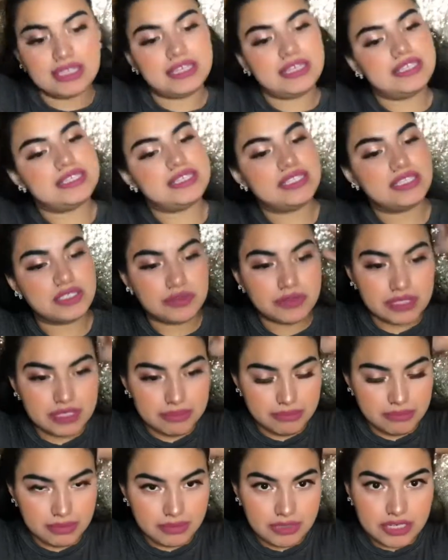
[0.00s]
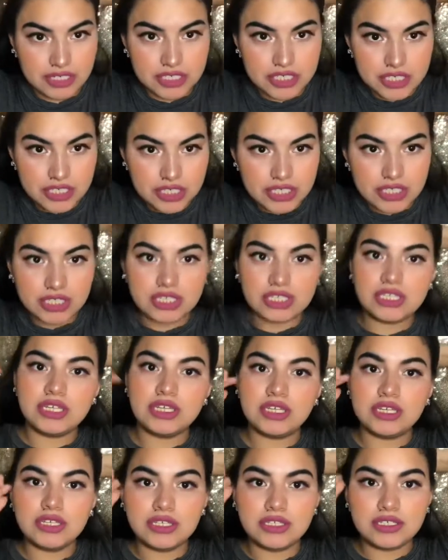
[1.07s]
I said, it's already brushed.
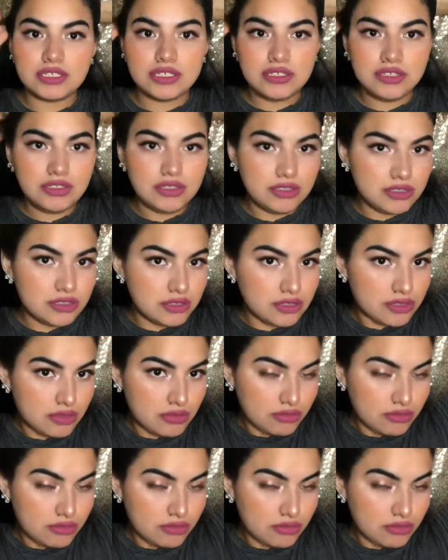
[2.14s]
So,